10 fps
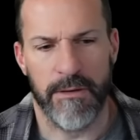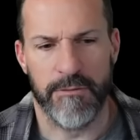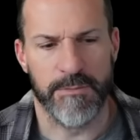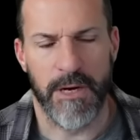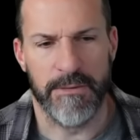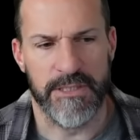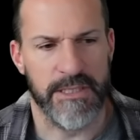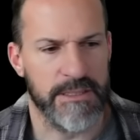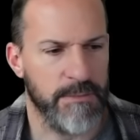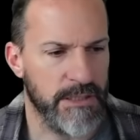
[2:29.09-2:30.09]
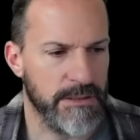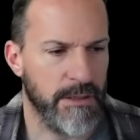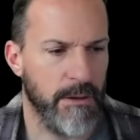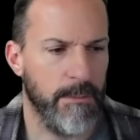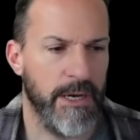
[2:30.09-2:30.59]
It was probably 6 months
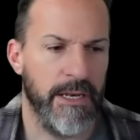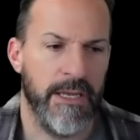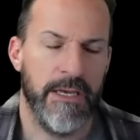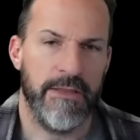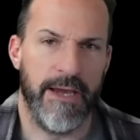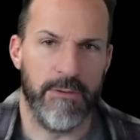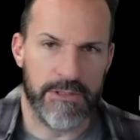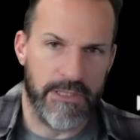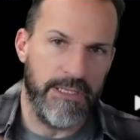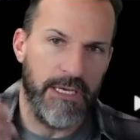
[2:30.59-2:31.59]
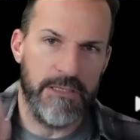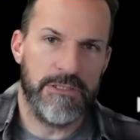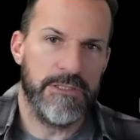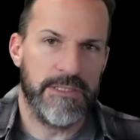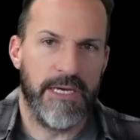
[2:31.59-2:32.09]
ago, but that was on the
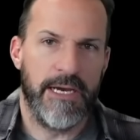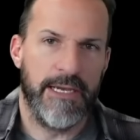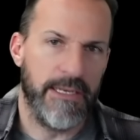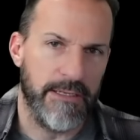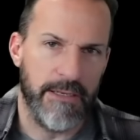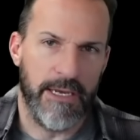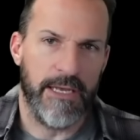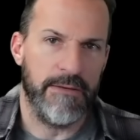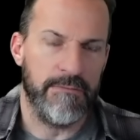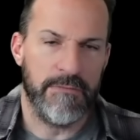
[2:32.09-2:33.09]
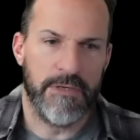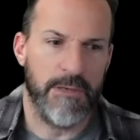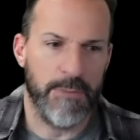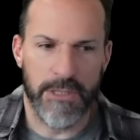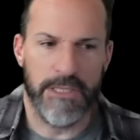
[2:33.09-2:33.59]
engine side and
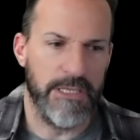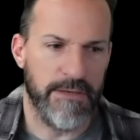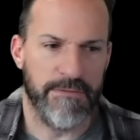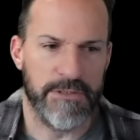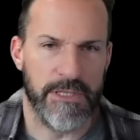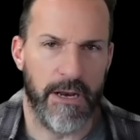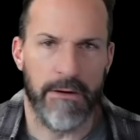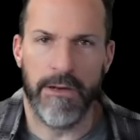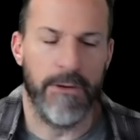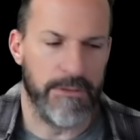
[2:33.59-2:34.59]
completely different scenario.